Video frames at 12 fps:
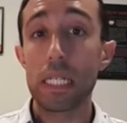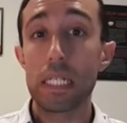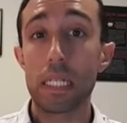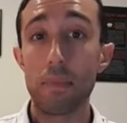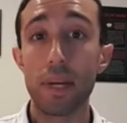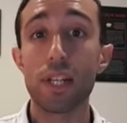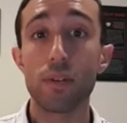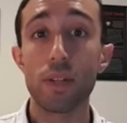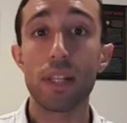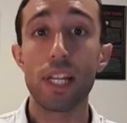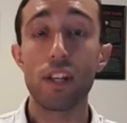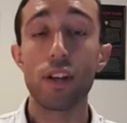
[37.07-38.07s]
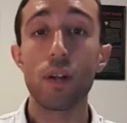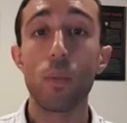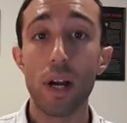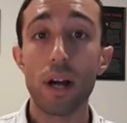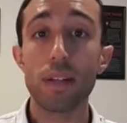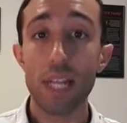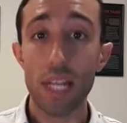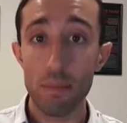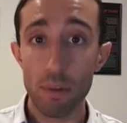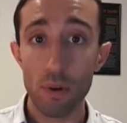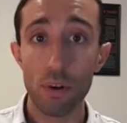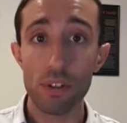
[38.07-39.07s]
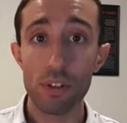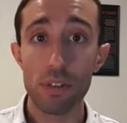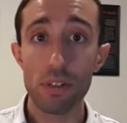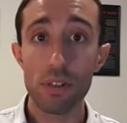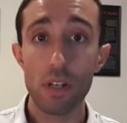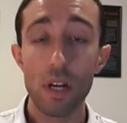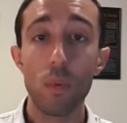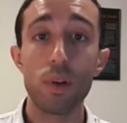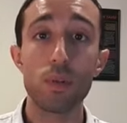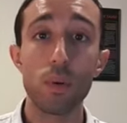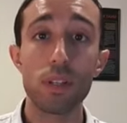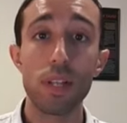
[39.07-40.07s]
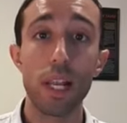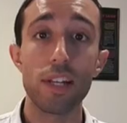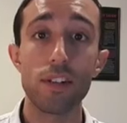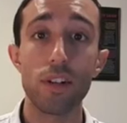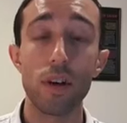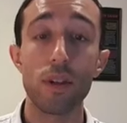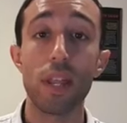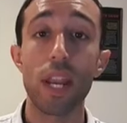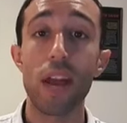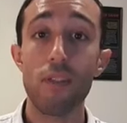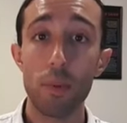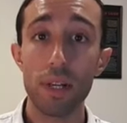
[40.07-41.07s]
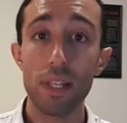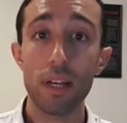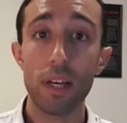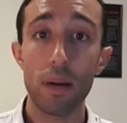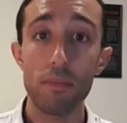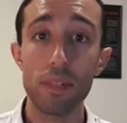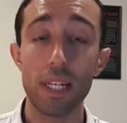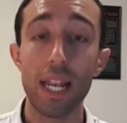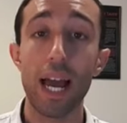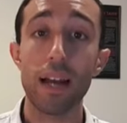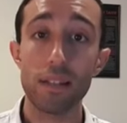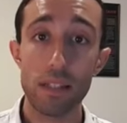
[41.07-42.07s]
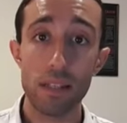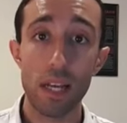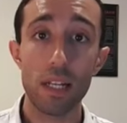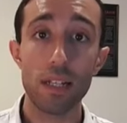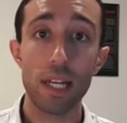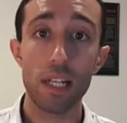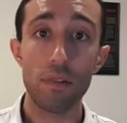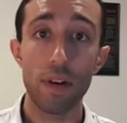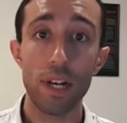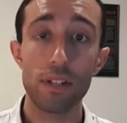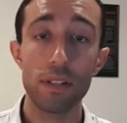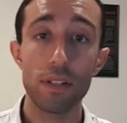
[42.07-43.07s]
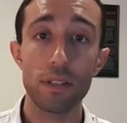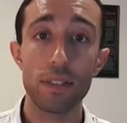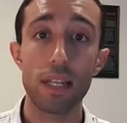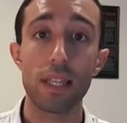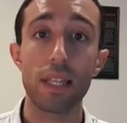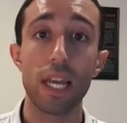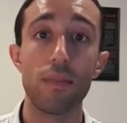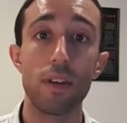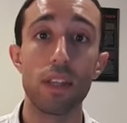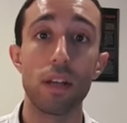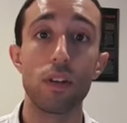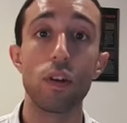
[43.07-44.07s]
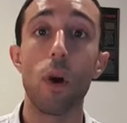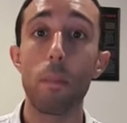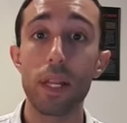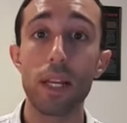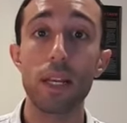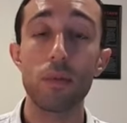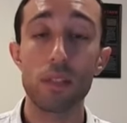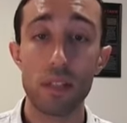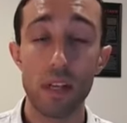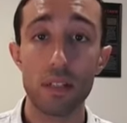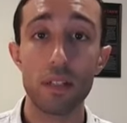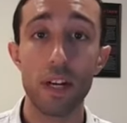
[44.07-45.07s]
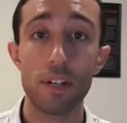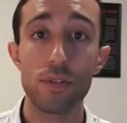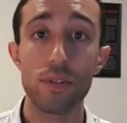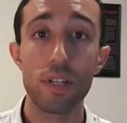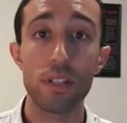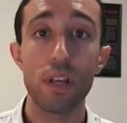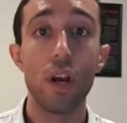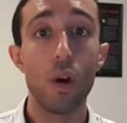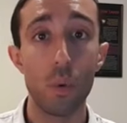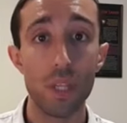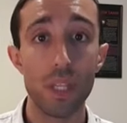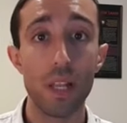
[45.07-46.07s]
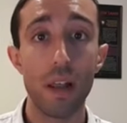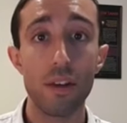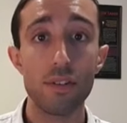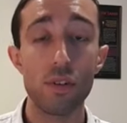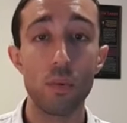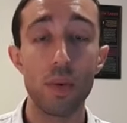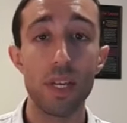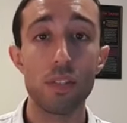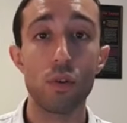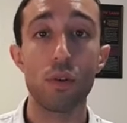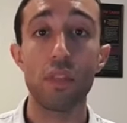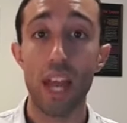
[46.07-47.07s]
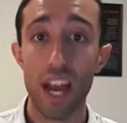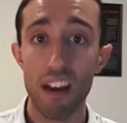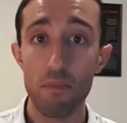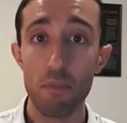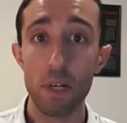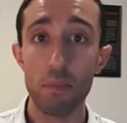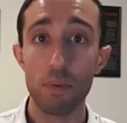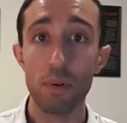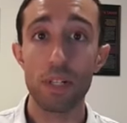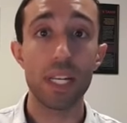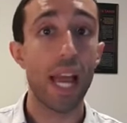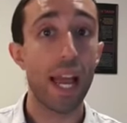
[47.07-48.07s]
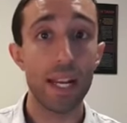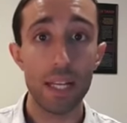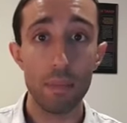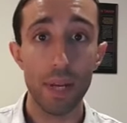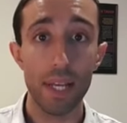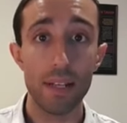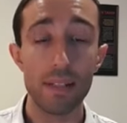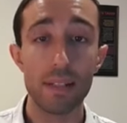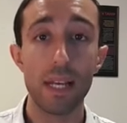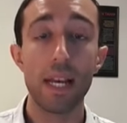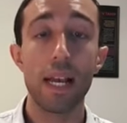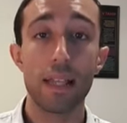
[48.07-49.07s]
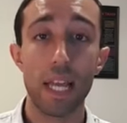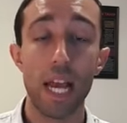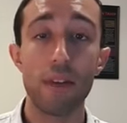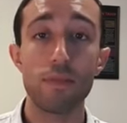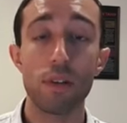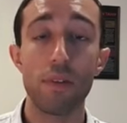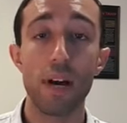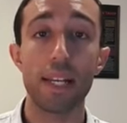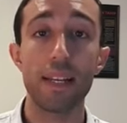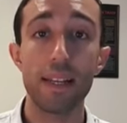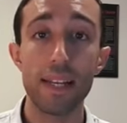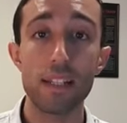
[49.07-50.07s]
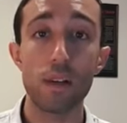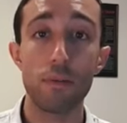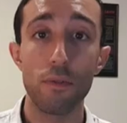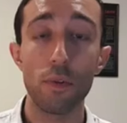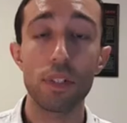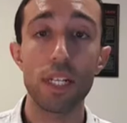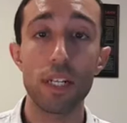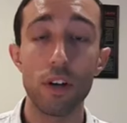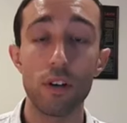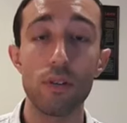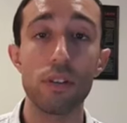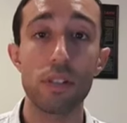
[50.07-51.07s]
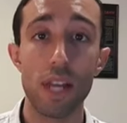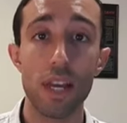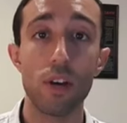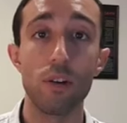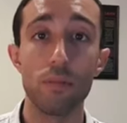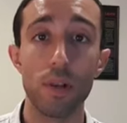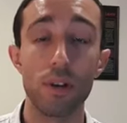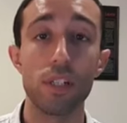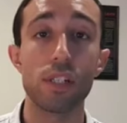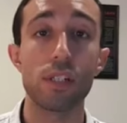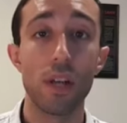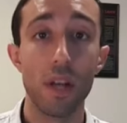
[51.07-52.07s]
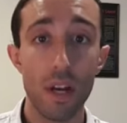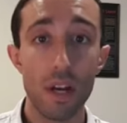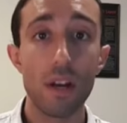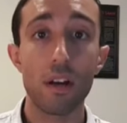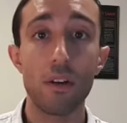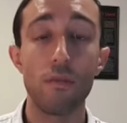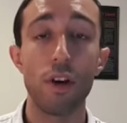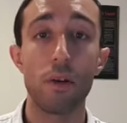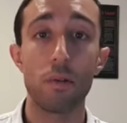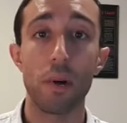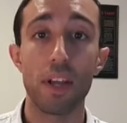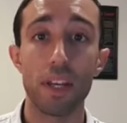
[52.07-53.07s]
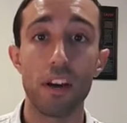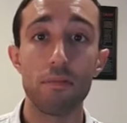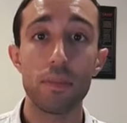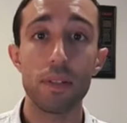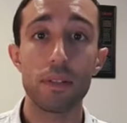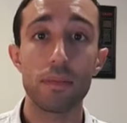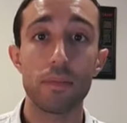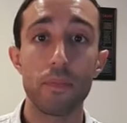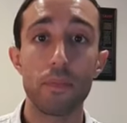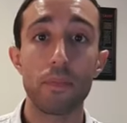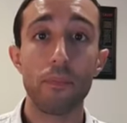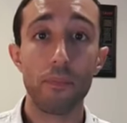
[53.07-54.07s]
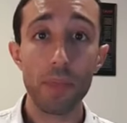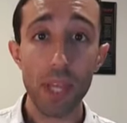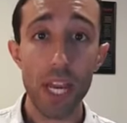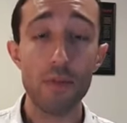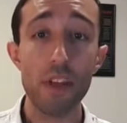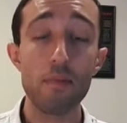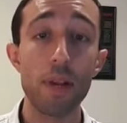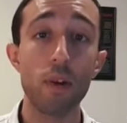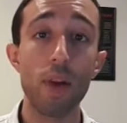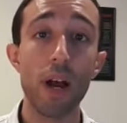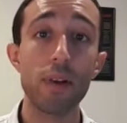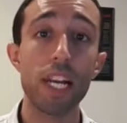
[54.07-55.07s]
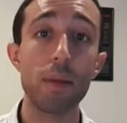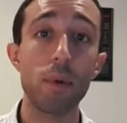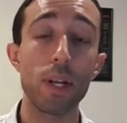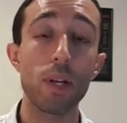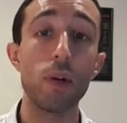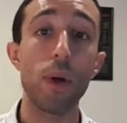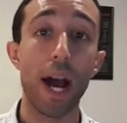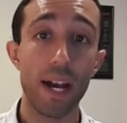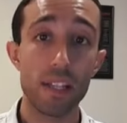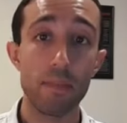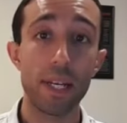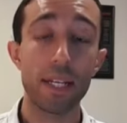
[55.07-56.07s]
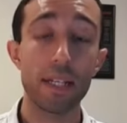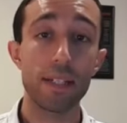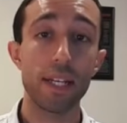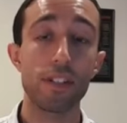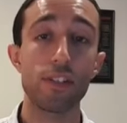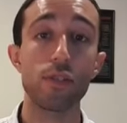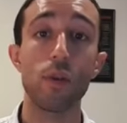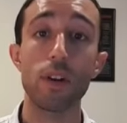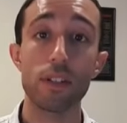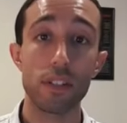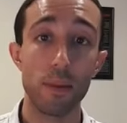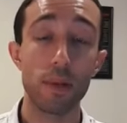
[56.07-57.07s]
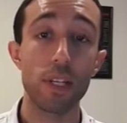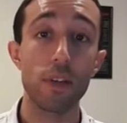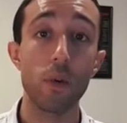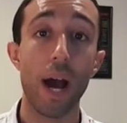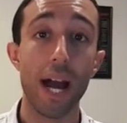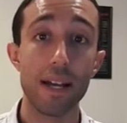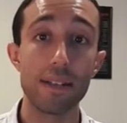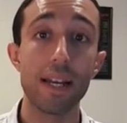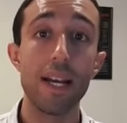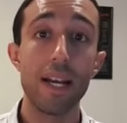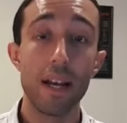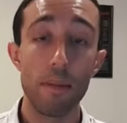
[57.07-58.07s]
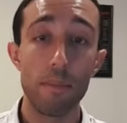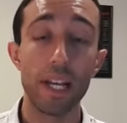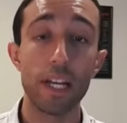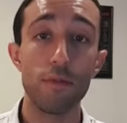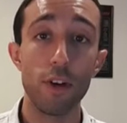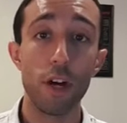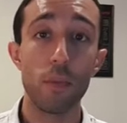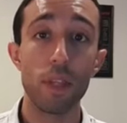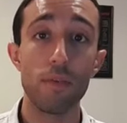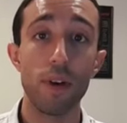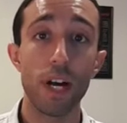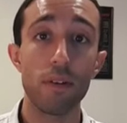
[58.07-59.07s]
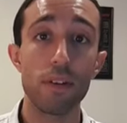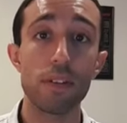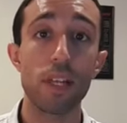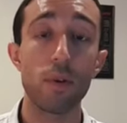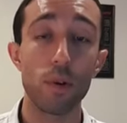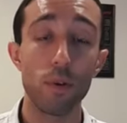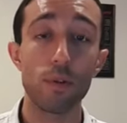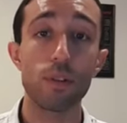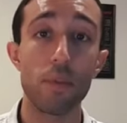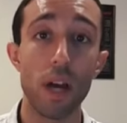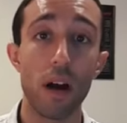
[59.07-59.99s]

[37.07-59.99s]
to make sure that they know that we are taking precautions, we just want to let you know that everybody that comes in has to sign a declaration to say that they have either not been in certain countries within the last 2 weeks, or if they have been abroad in any place, they have to have had at least a 14 home stay home notice confirmed by the government. If they've been around anyone who has been contagious or somebody who has been confirmed with the virus, they would also be